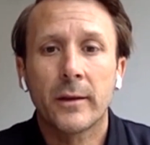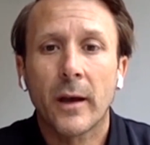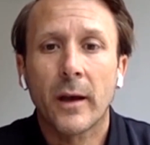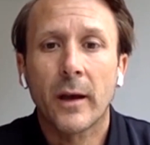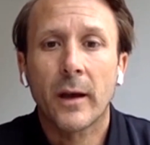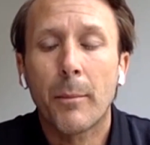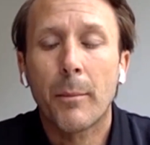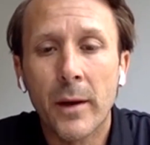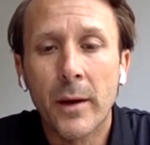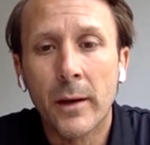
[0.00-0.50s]

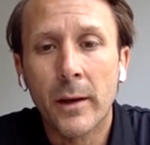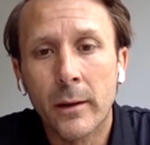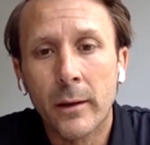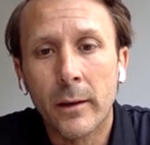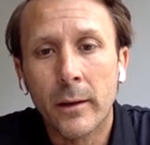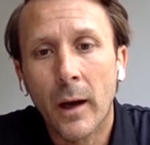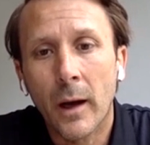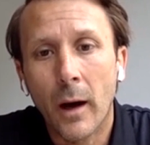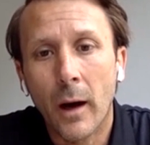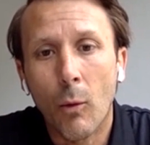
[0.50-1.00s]
things have
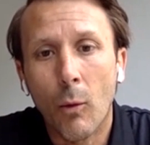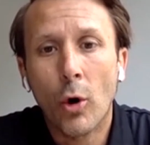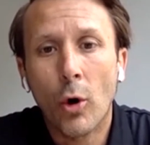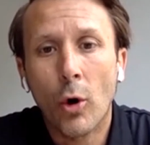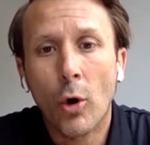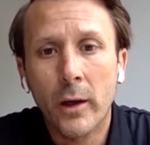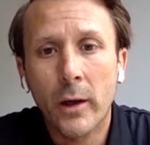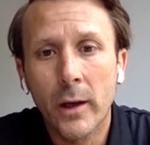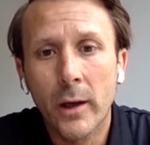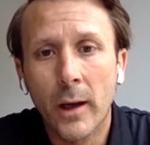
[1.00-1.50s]
been
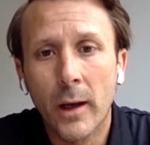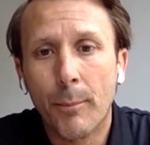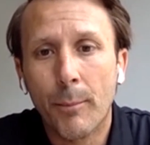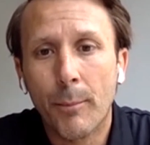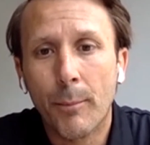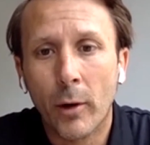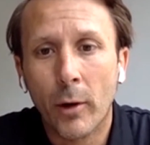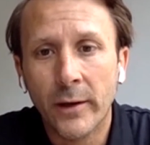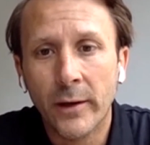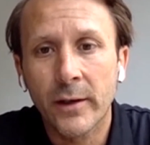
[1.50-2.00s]
working,
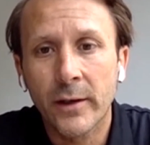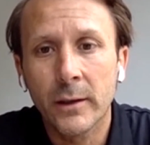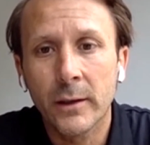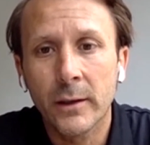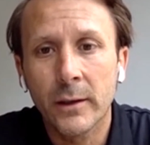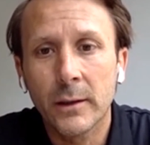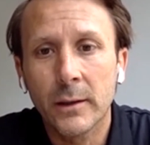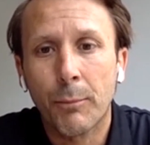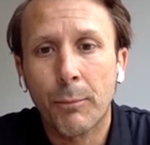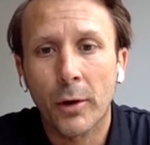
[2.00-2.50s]

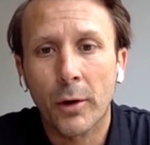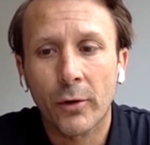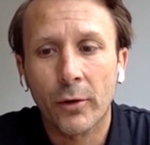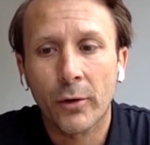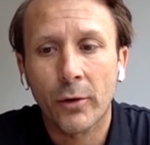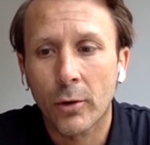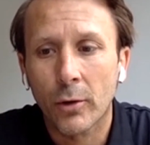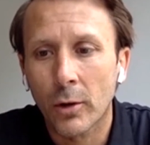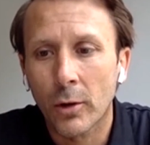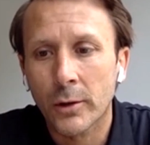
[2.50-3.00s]
addressing
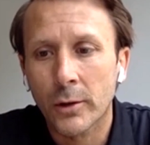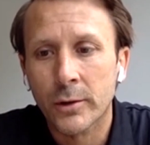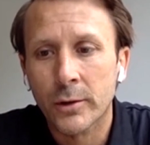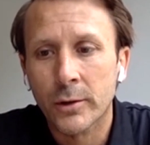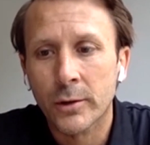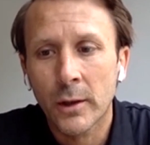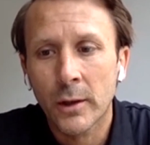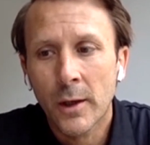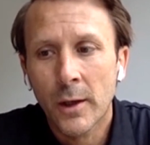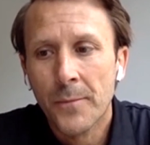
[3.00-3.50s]

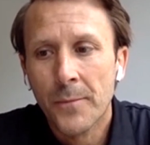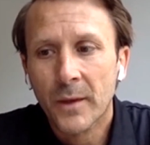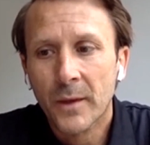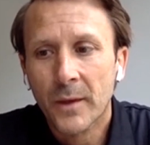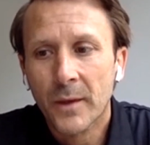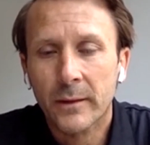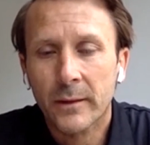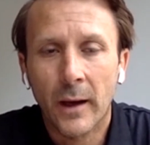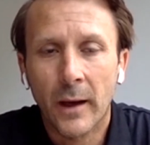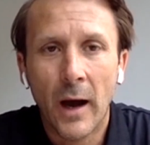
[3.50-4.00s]
protocols
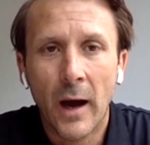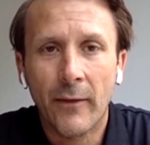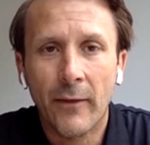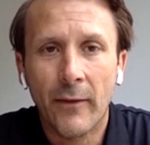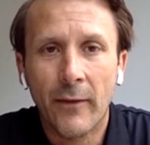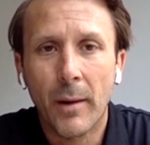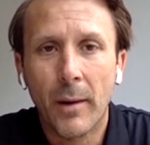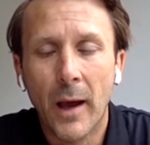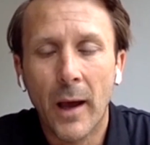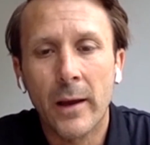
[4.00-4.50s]
that
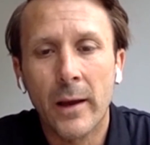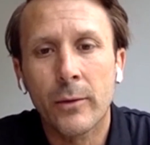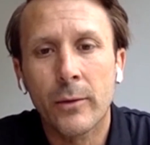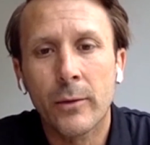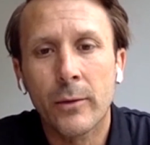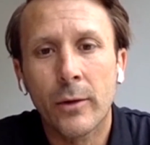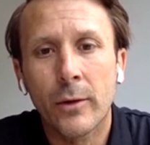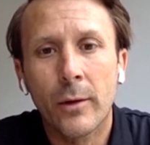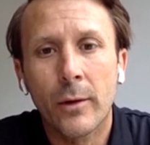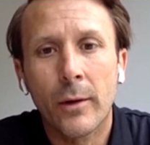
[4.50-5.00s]
have
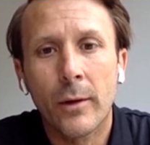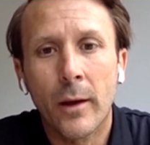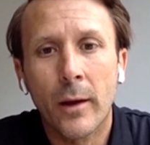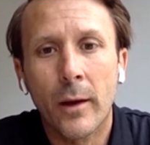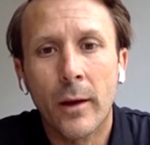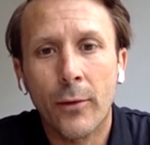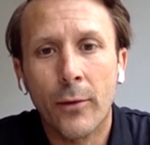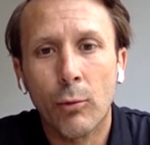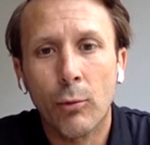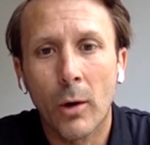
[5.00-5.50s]
applied
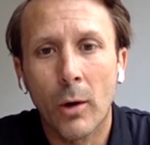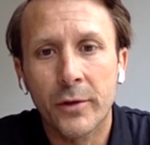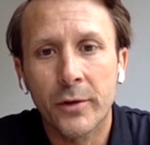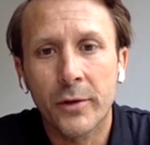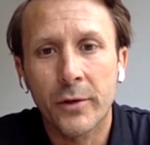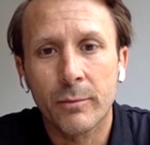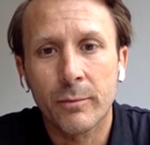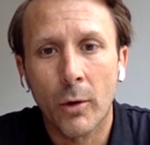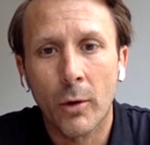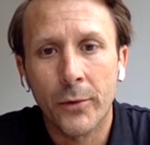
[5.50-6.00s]

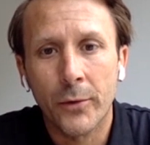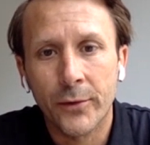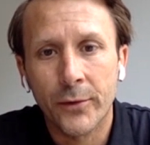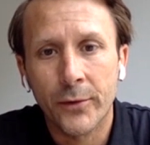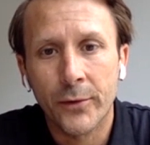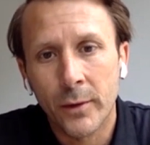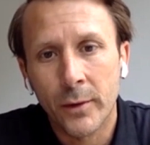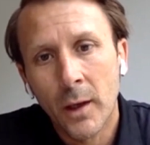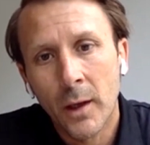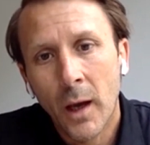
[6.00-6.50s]
throughout these
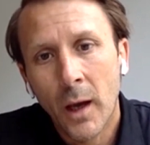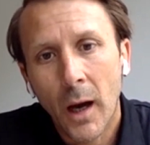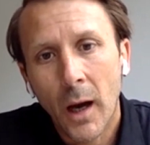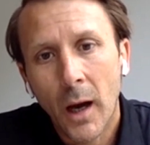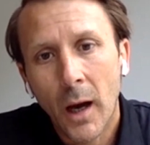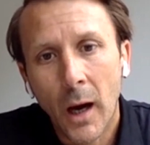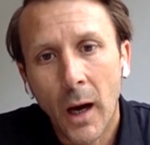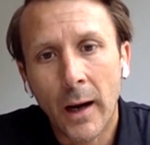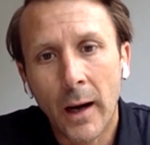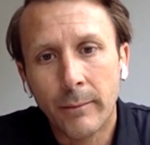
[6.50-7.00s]
months
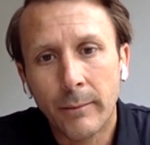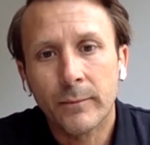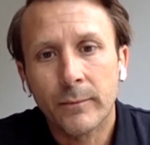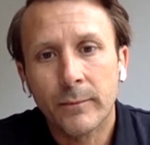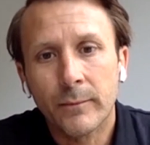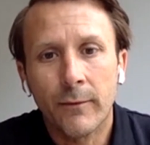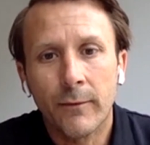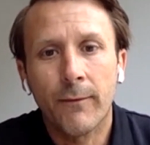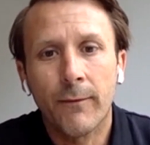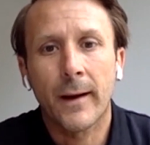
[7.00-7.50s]

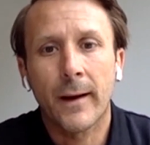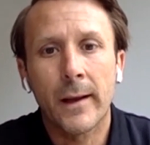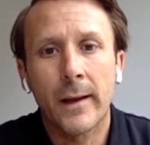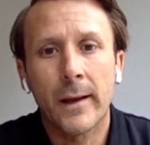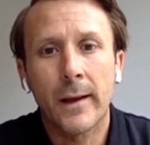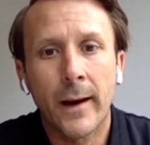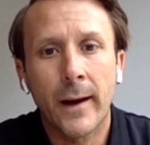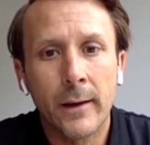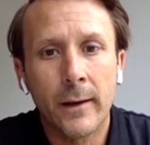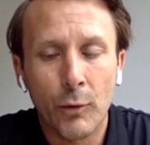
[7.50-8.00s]
are
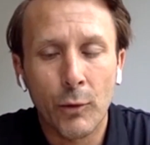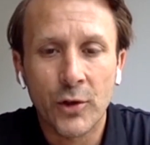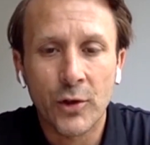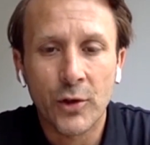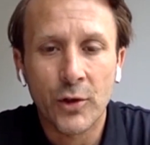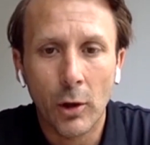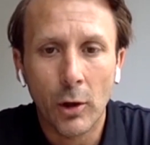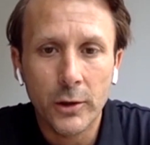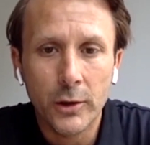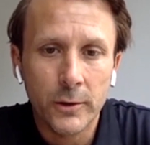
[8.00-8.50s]
finally getting
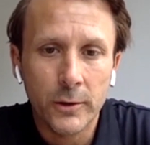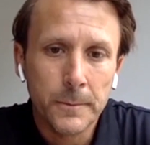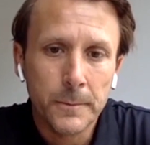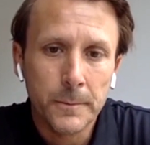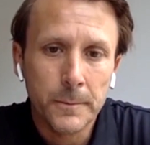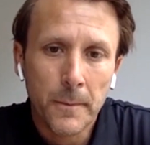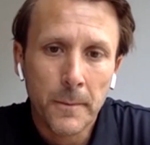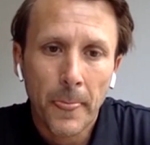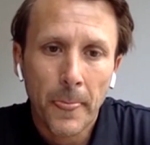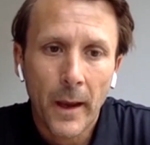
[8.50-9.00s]
results.
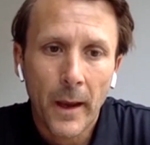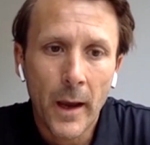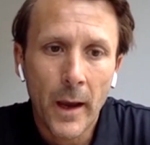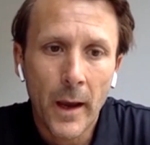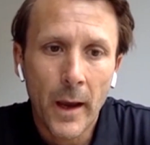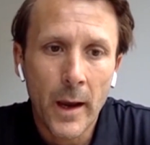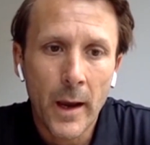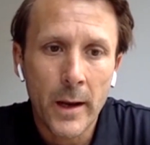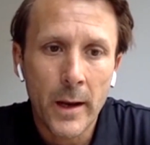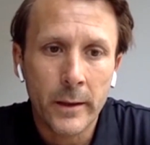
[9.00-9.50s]

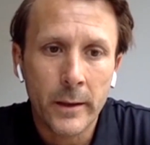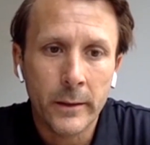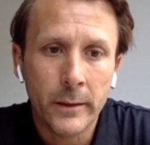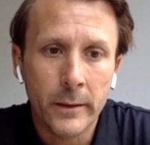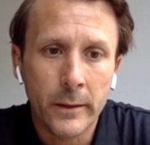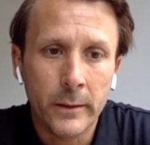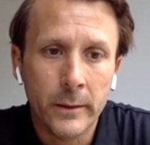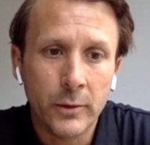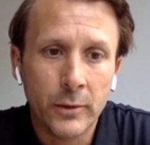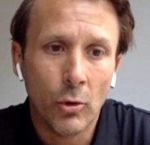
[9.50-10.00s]

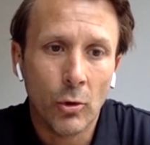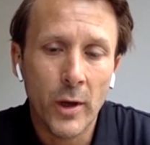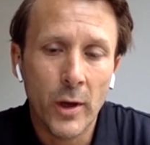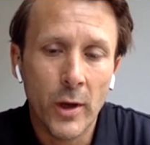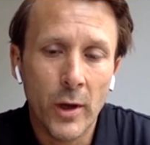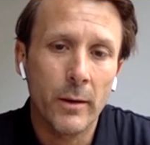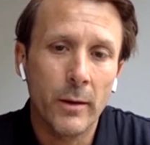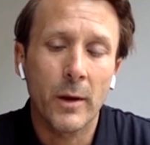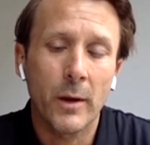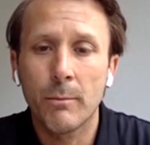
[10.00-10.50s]
And so,
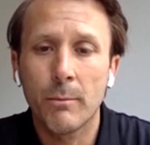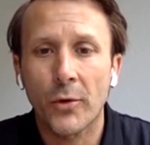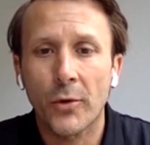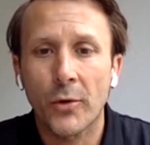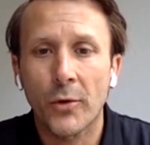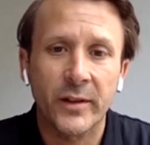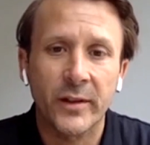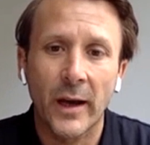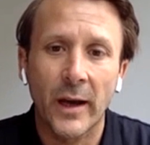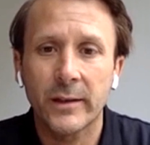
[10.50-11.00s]
yeah, in
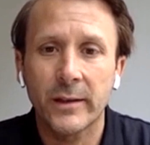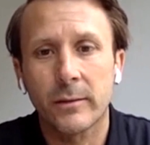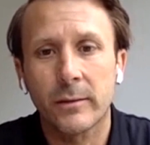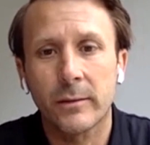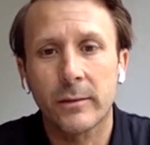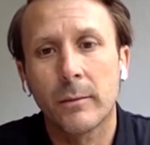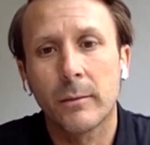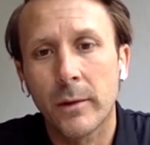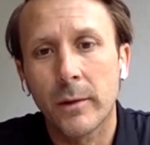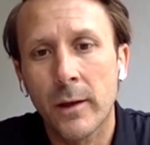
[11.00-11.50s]
both sides,
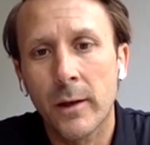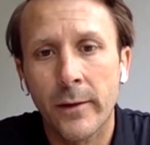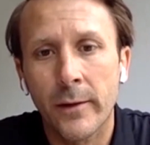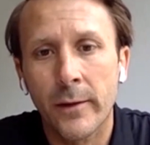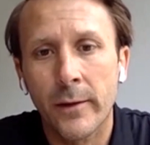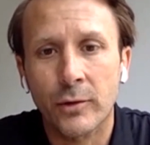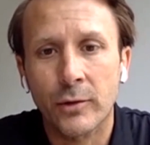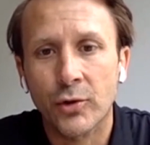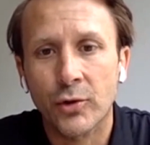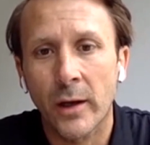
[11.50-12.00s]

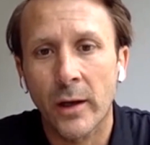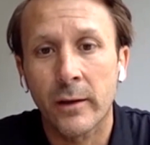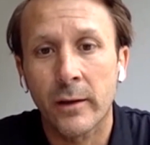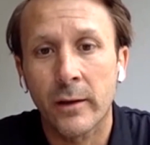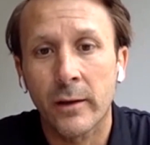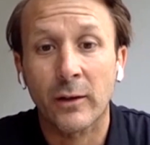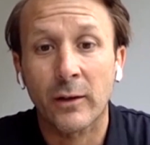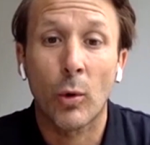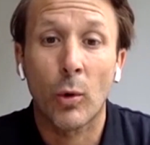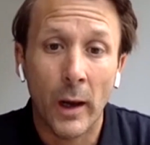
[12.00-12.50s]
in the
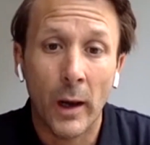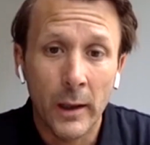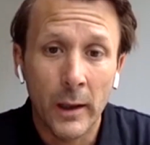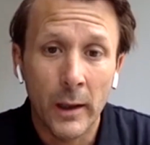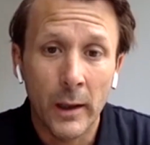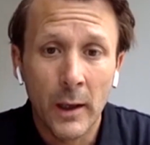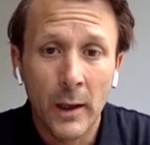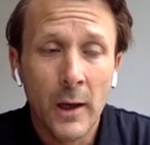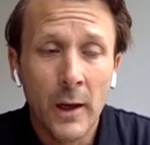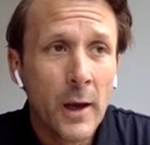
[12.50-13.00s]
society as
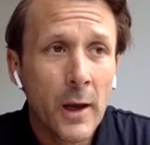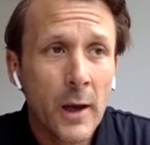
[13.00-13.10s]
well,